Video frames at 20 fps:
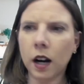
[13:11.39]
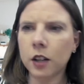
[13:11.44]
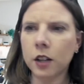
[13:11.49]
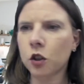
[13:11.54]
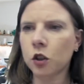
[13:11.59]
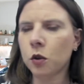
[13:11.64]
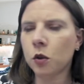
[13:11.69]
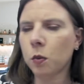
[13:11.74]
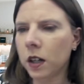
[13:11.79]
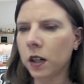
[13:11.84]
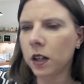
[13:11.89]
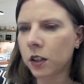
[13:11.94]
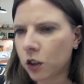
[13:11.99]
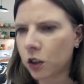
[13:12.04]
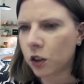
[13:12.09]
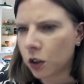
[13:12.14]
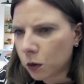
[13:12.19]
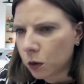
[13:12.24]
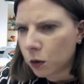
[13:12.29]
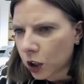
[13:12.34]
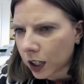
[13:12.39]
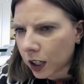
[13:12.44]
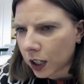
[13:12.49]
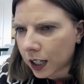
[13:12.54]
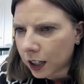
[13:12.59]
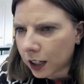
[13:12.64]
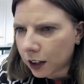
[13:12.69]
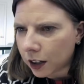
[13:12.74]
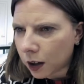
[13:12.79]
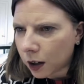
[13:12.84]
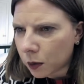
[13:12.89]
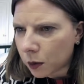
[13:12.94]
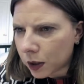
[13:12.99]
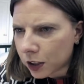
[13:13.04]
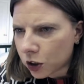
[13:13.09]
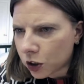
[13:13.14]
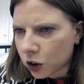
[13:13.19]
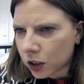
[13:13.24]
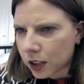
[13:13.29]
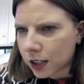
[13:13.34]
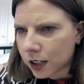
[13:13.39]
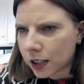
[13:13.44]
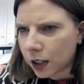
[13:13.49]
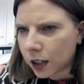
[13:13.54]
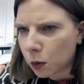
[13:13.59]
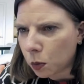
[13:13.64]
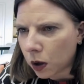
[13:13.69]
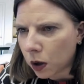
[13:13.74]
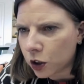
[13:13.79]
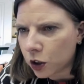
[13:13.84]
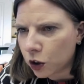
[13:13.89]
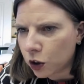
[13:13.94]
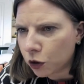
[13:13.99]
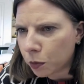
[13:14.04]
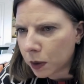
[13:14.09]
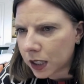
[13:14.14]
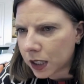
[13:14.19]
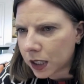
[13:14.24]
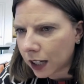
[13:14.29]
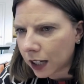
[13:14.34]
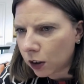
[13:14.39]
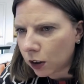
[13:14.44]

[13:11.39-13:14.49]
I just want to check in here now is just to see what you've been saying.